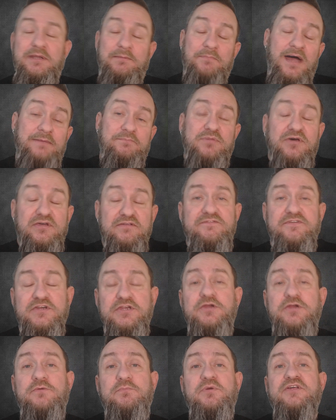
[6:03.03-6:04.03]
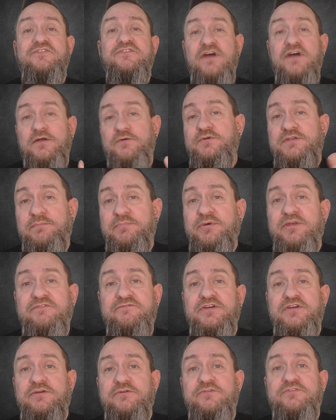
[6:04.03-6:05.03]
might benefit you, but it's not going to
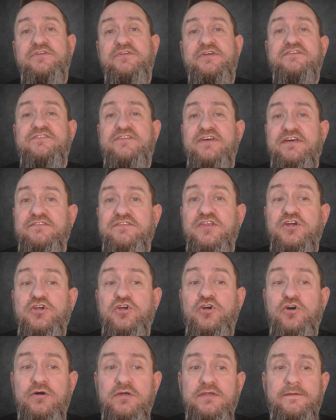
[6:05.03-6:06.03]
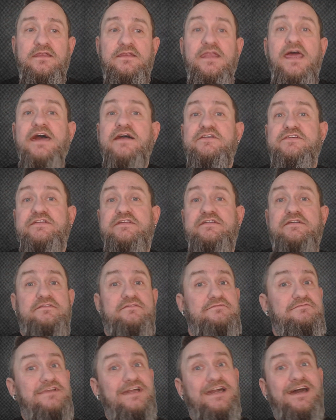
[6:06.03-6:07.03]
benefit you to the extent that it could. Next,
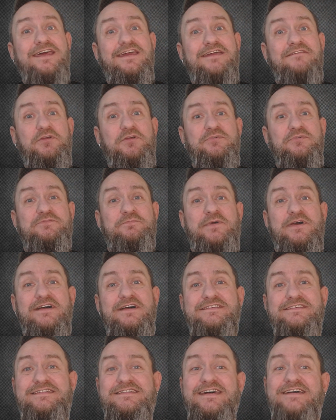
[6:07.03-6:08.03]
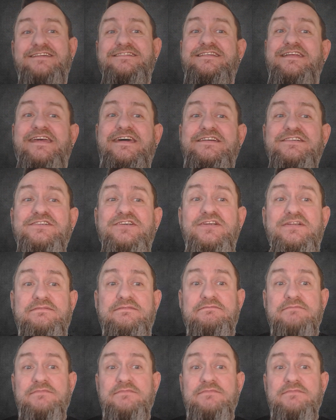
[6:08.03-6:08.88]
you got to give your response a destination.